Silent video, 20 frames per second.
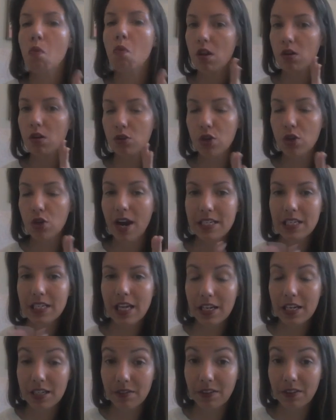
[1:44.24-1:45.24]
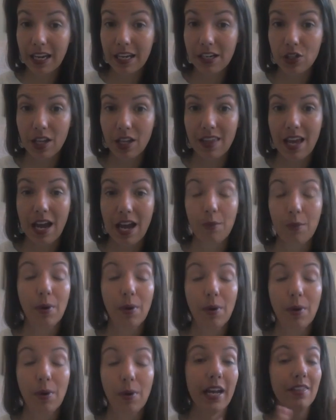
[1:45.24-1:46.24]
trying to kind of gauge that way.
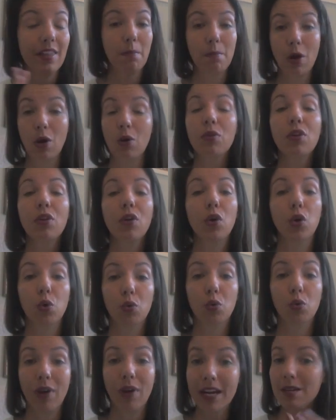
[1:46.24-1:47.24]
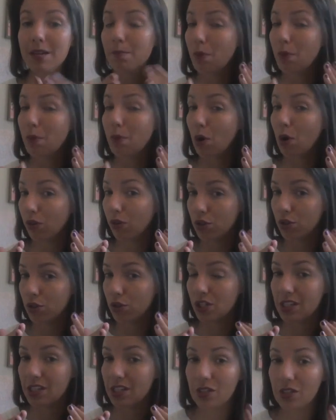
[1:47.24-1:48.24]
I think both are great. Both are
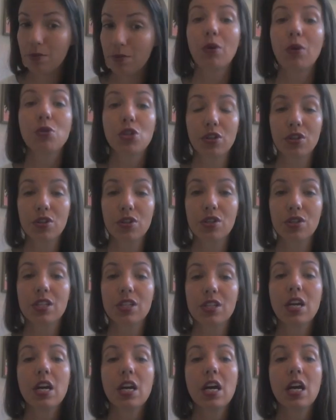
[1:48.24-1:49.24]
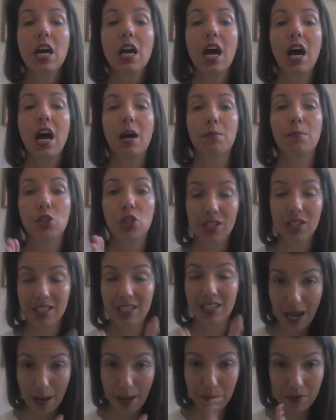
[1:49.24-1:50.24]
just exposures, just
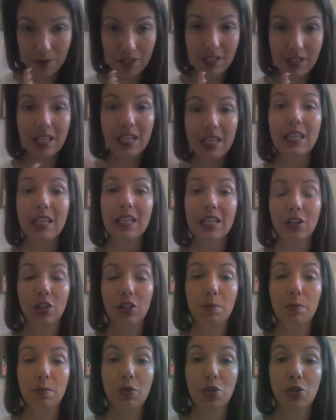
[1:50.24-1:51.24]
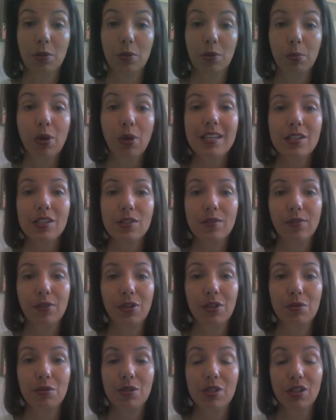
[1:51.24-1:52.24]
steps in the exposure process for
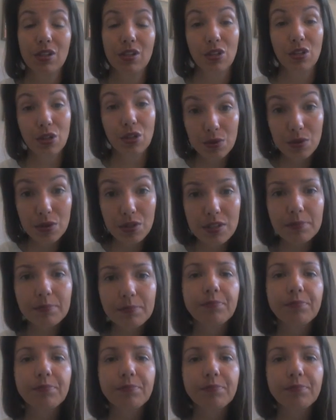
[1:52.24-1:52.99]
you to use.